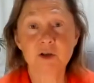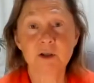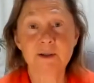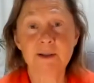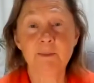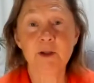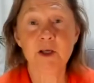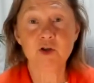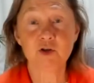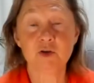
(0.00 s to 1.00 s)

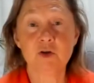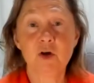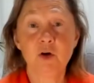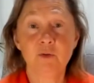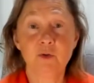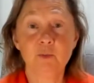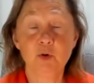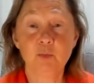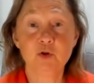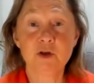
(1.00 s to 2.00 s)
contamination from
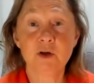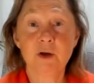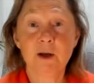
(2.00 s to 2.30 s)
your body.